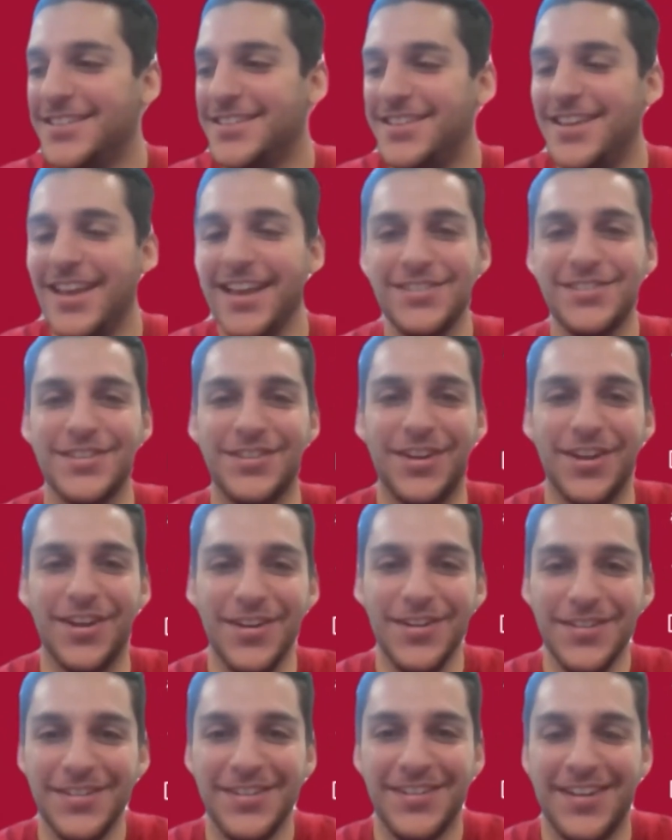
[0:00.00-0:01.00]
Yes and
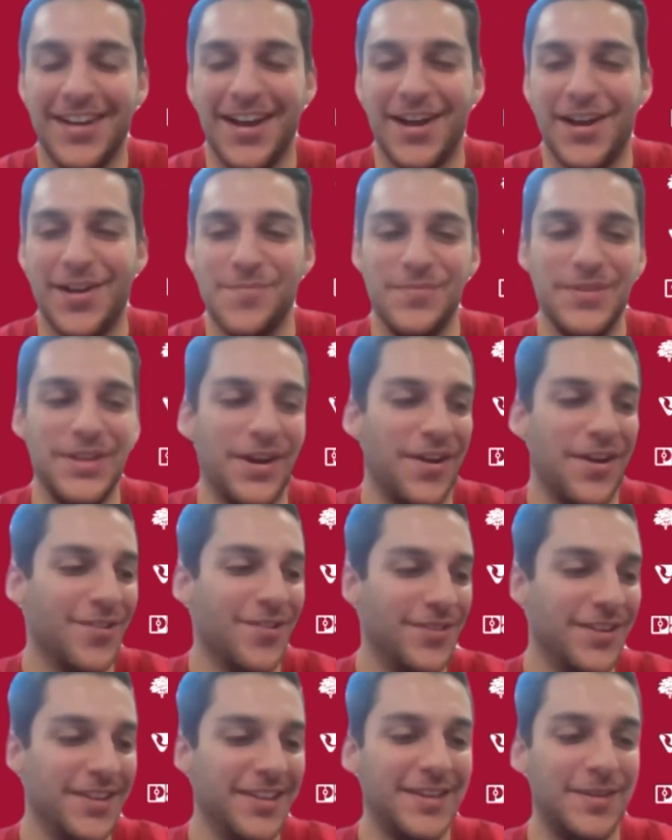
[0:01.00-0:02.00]
no. It
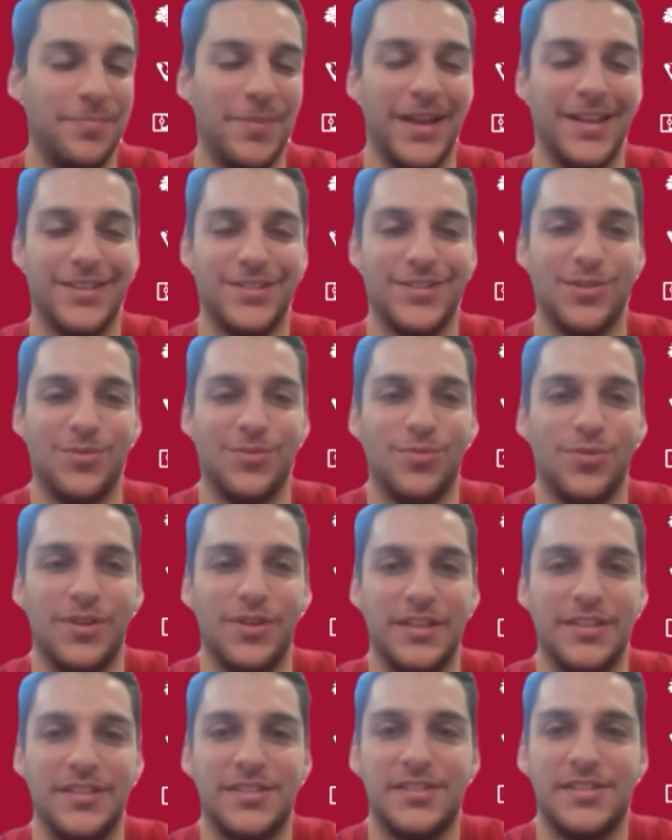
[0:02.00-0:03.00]
really depends on
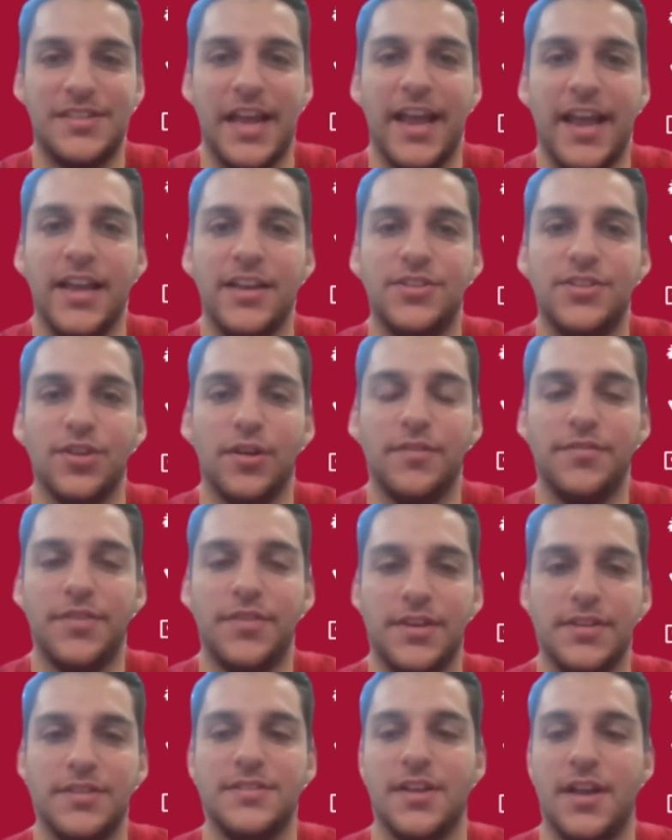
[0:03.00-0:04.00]
what stage of the
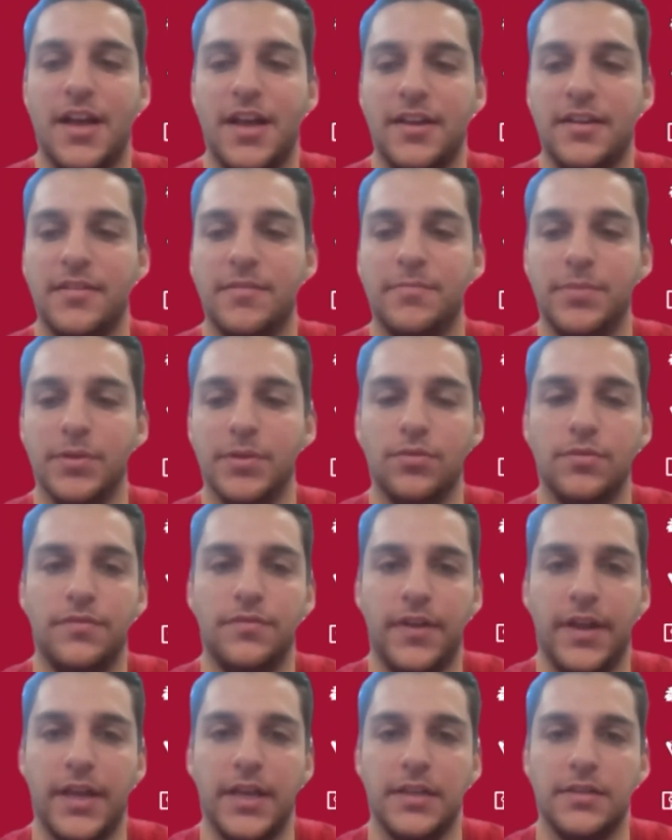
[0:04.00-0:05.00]
design and build
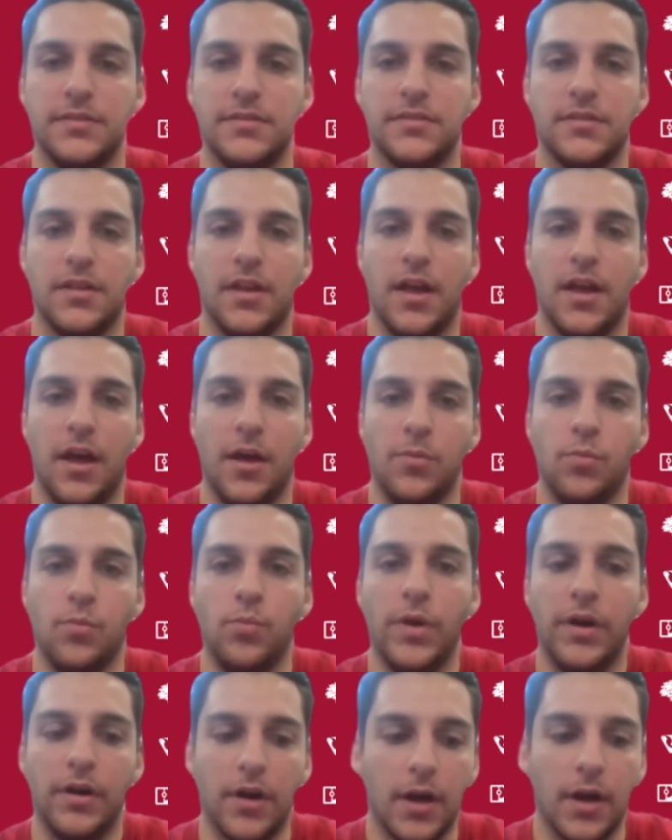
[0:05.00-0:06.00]
phase
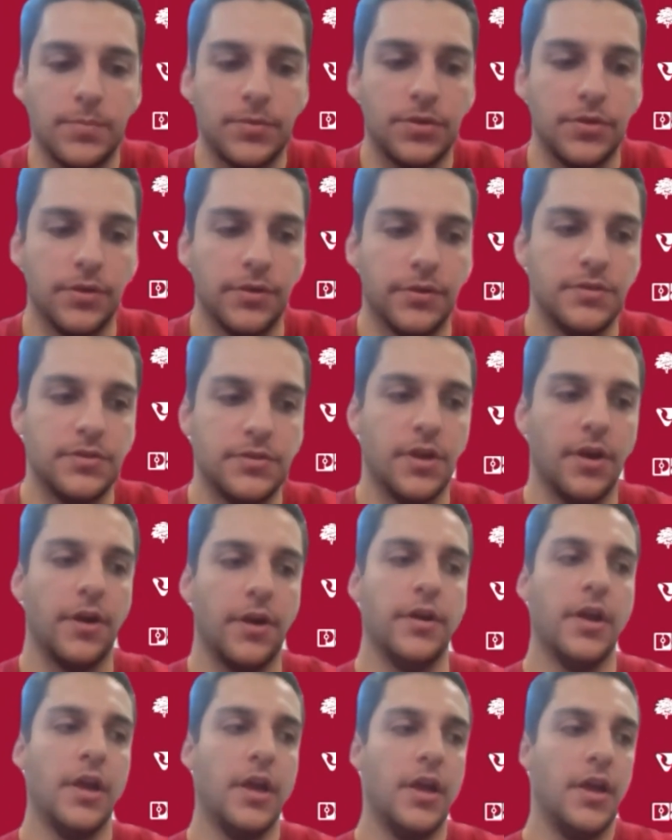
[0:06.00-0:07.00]
we're up to.
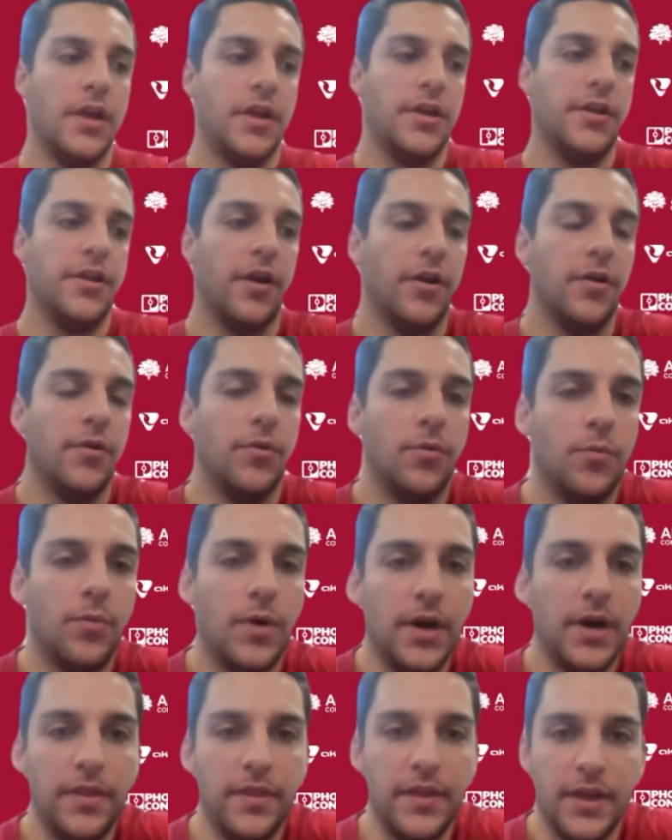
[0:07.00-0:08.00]
So,
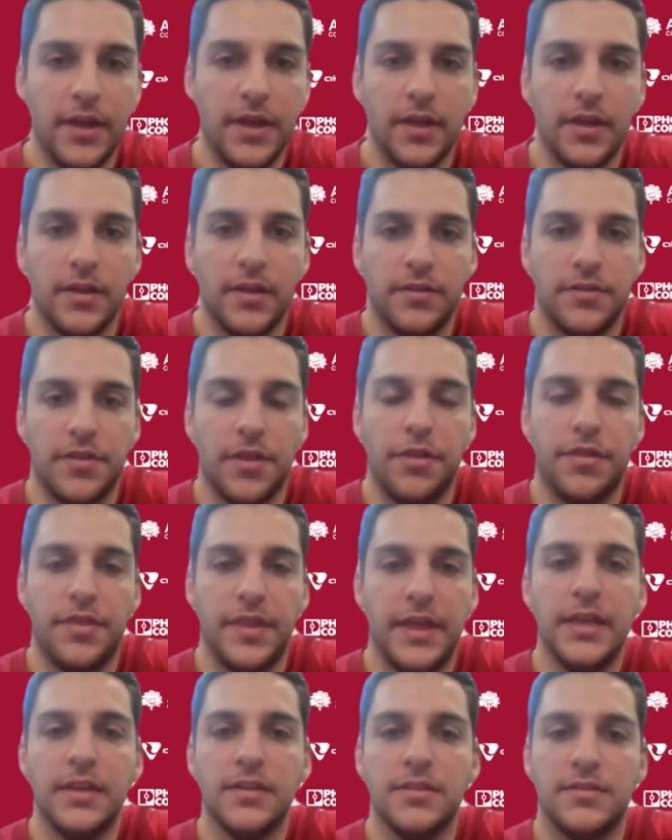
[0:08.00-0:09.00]
one of the
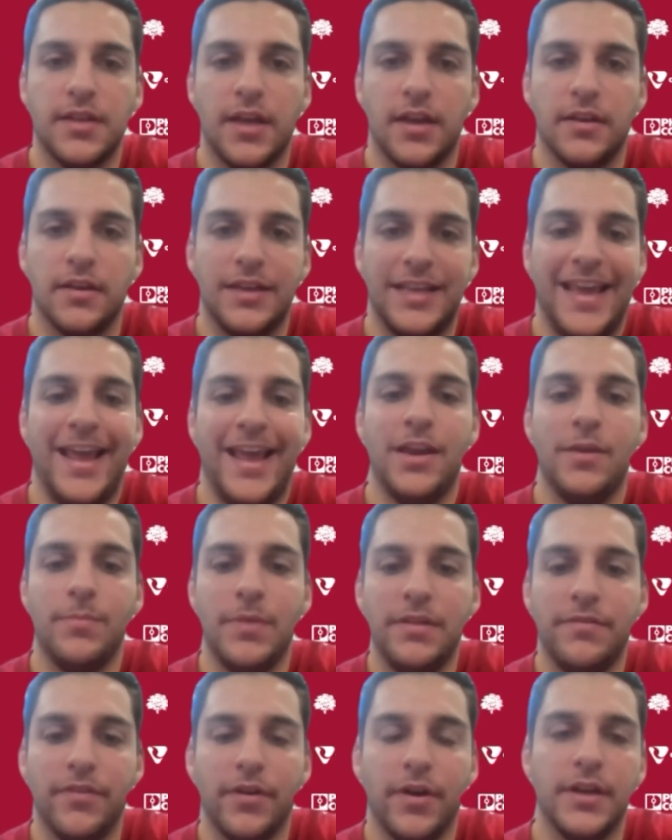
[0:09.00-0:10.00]
things that can
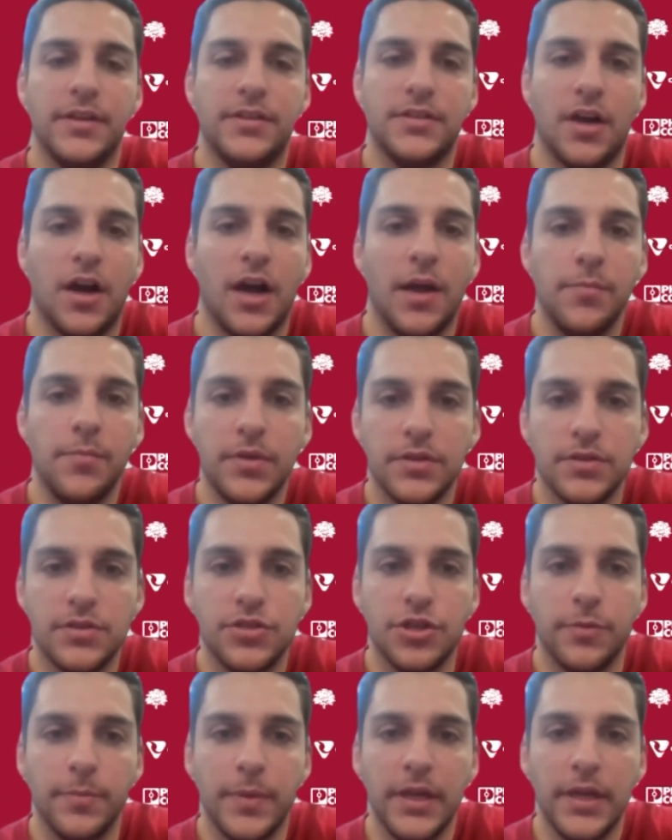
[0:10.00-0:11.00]
be very time
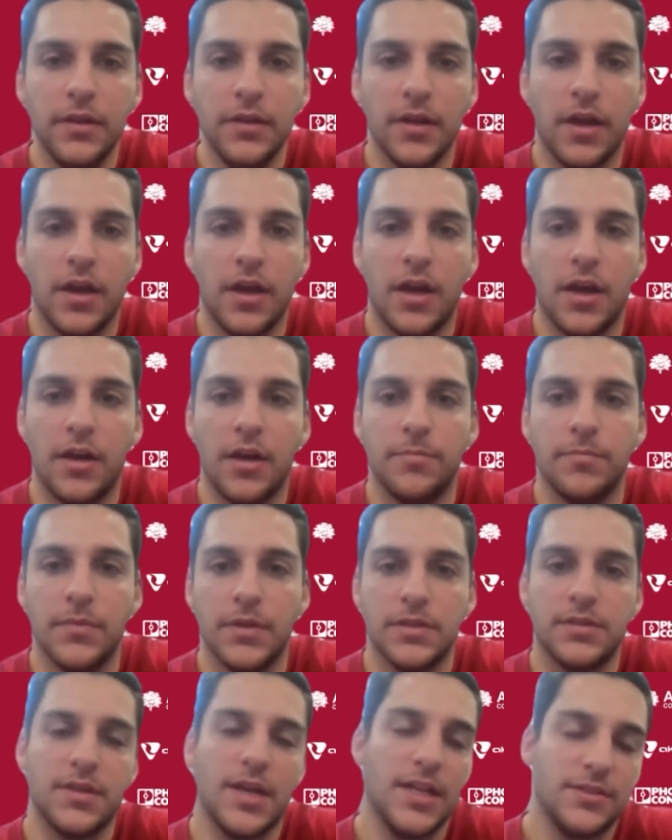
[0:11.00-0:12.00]
consuming,
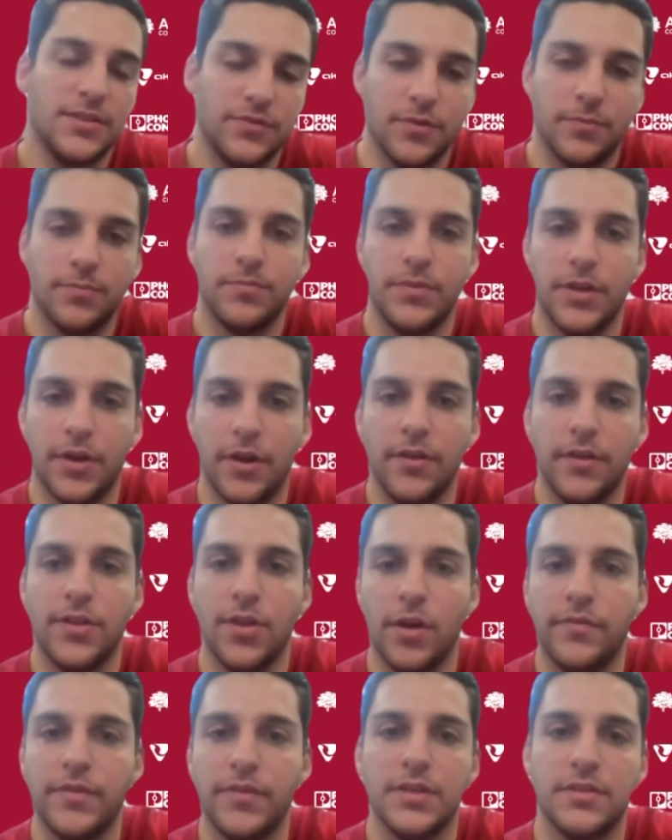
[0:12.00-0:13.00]
aside from, the
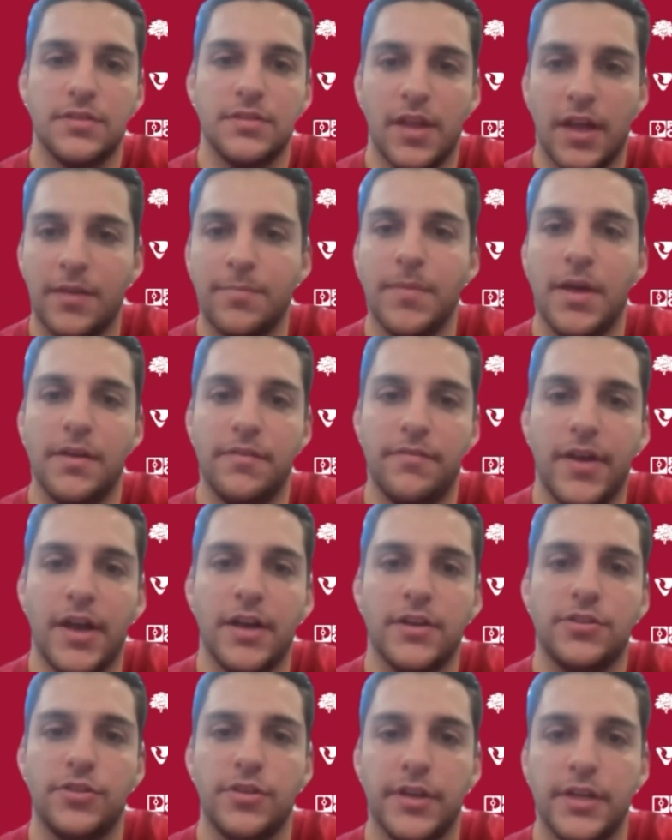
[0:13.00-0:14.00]
obvious like
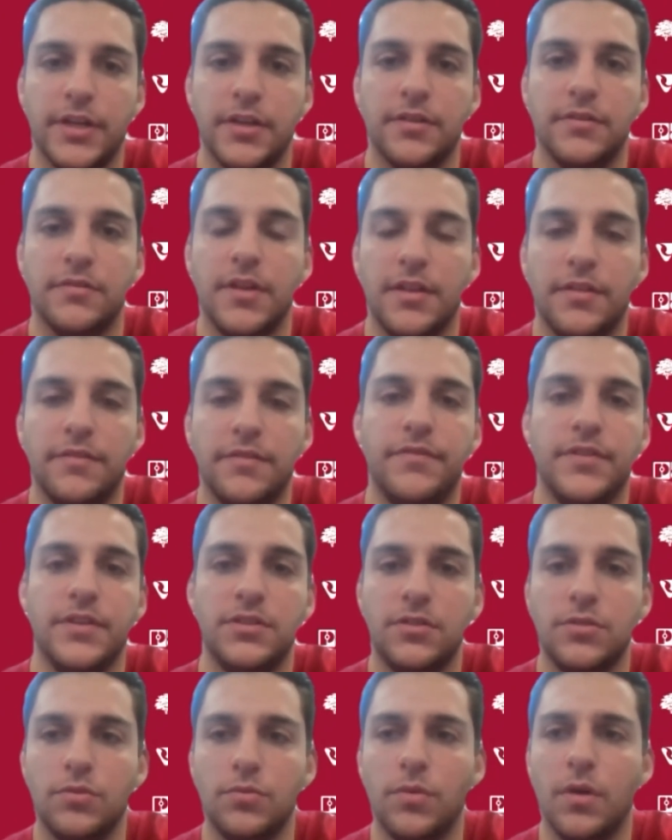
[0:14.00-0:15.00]
manufacturing and the
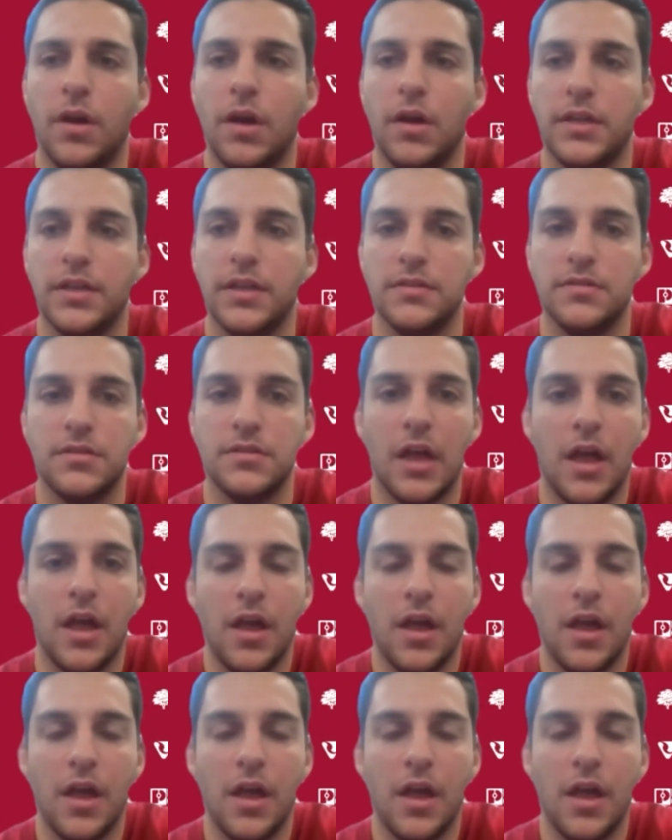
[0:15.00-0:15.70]
physical work, is